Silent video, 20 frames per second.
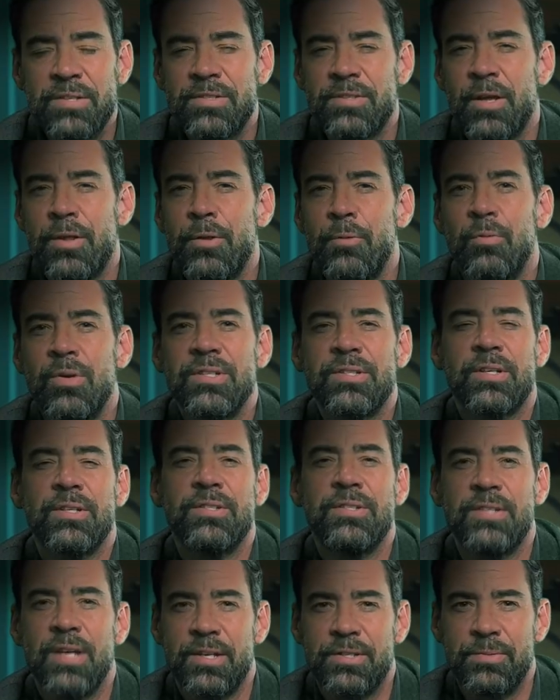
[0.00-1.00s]
Based on the
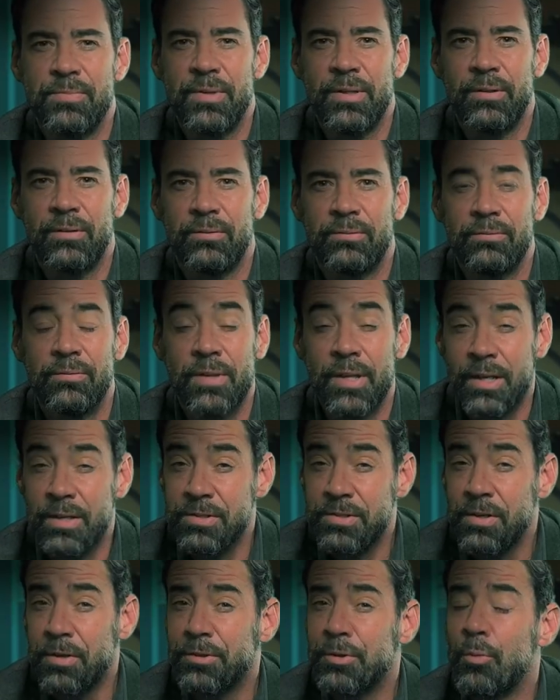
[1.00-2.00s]
risk assessment,
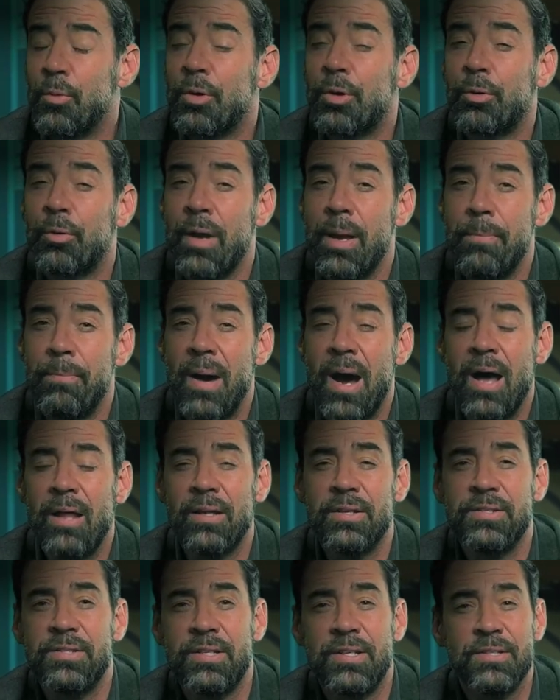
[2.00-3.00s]
the consultant will create
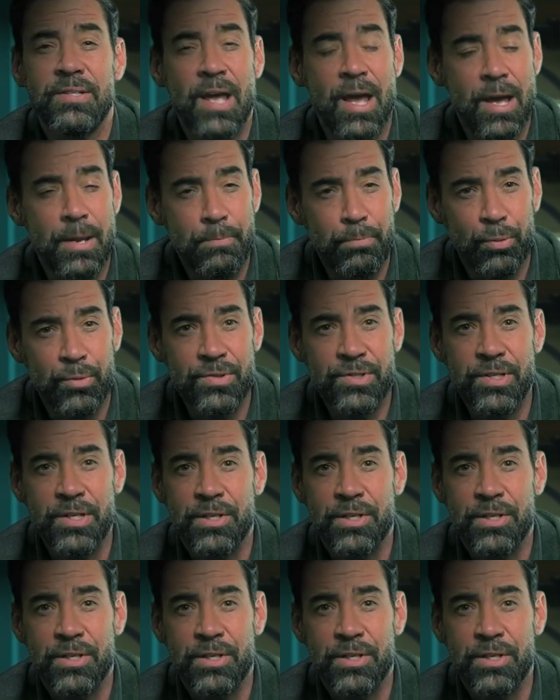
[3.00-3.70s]
policies and